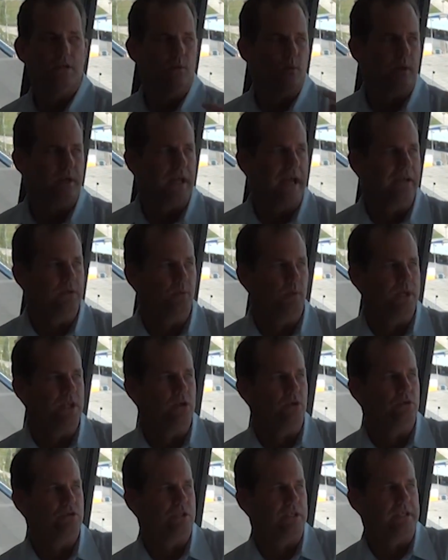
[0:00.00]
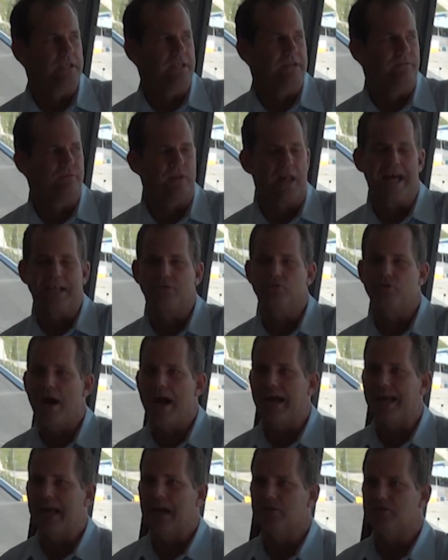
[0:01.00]
We use the flat
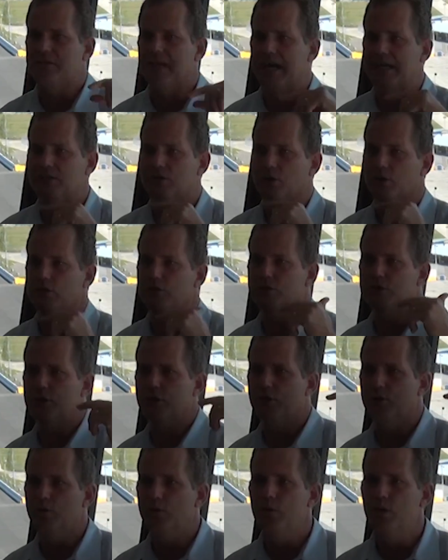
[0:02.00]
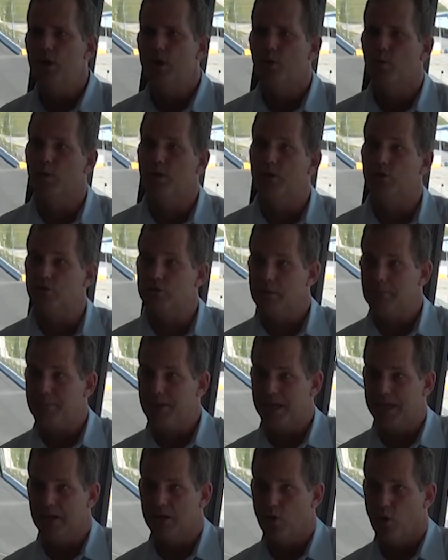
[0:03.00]
track outside turn 2. We use the
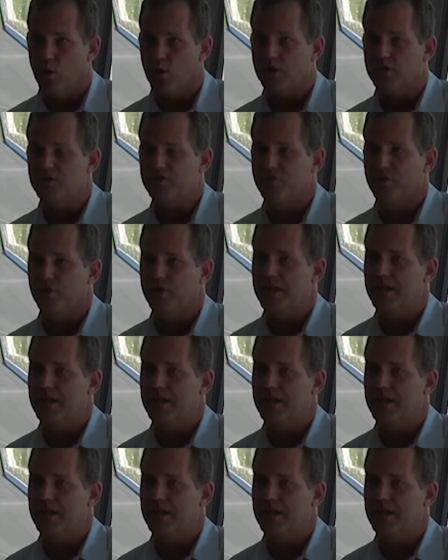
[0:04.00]
big course for the